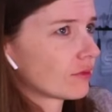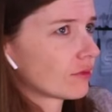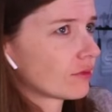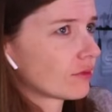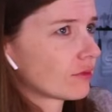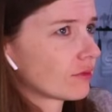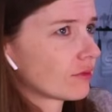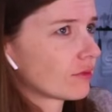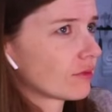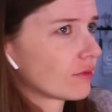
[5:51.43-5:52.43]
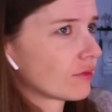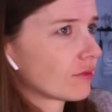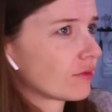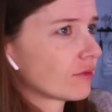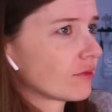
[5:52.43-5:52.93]

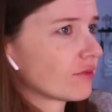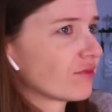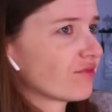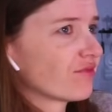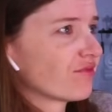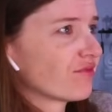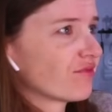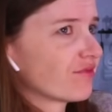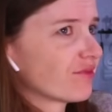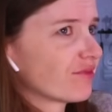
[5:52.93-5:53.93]
No words are spoken by the person on screen.